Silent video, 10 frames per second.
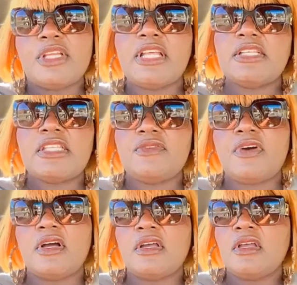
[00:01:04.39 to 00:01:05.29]
Where take this
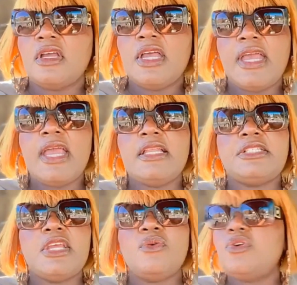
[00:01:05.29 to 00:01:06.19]
thing for?
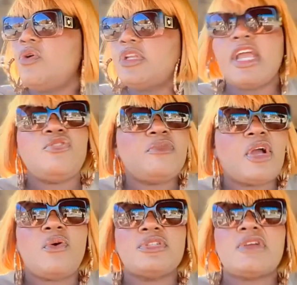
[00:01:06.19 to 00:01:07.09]
Anything you know out there, do
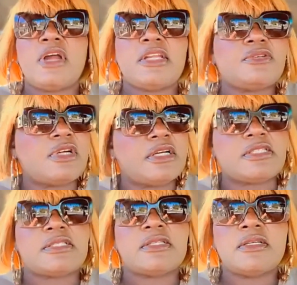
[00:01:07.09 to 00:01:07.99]
me a counteract that,
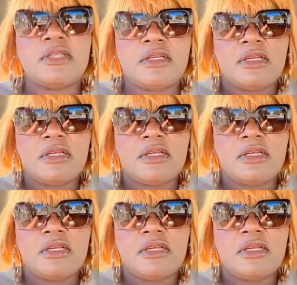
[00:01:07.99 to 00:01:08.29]
Ross.